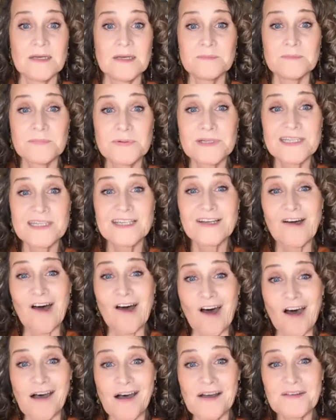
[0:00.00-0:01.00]
Putting
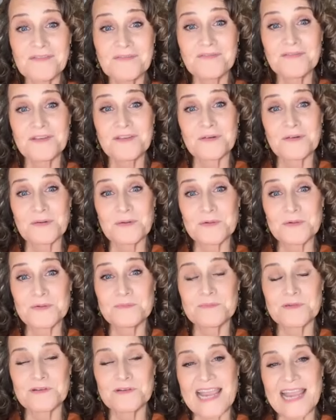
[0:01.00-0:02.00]
off your own
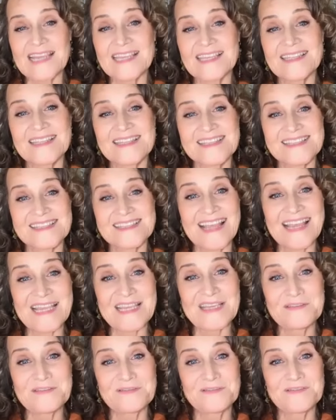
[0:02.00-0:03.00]
miraculous
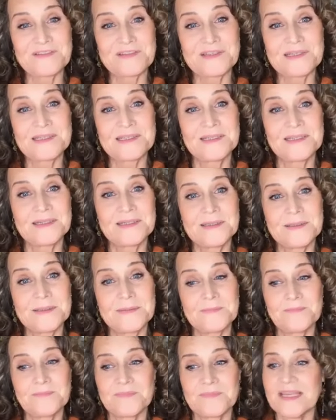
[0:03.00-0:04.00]
life.
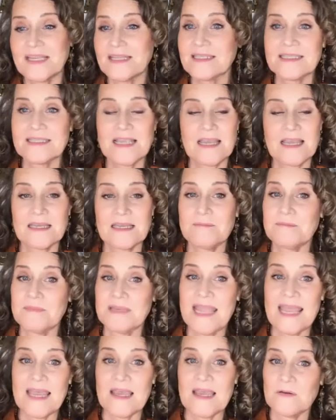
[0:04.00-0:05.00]
It's time
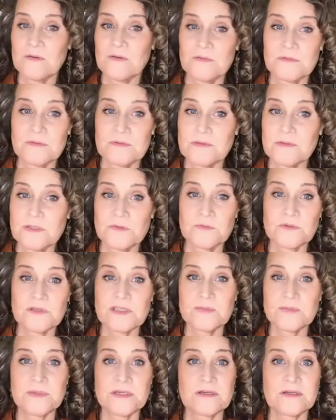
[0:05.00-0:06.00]
now to
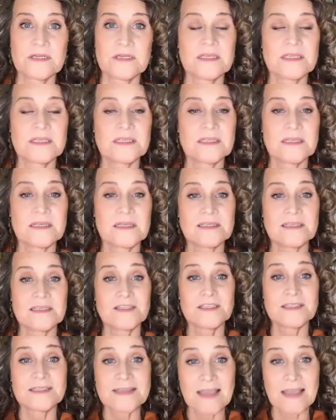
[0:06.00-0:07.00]
experience this.
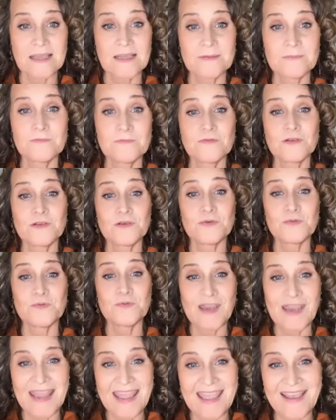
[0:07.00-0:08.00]
It's time for you
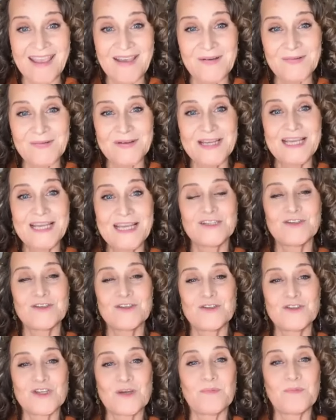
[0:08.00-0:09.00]
now to
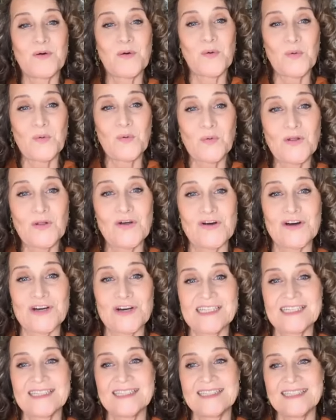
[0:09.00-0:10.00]
jump
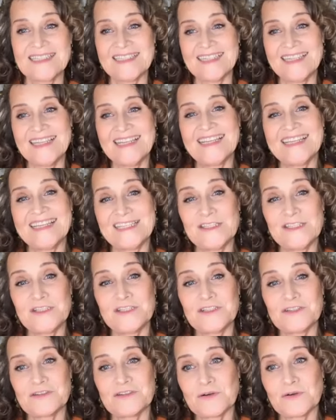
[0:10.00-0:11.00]
wholeheartedly
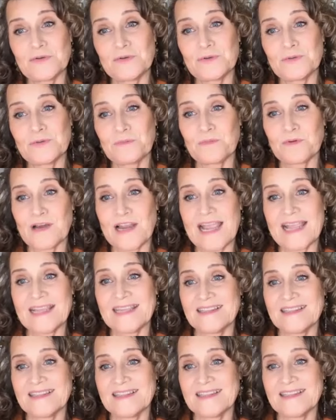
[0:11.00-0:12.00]
into your own
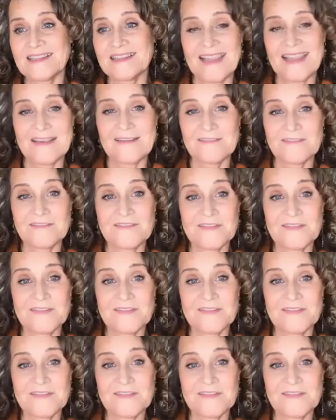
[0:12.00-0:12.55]
miraculous life.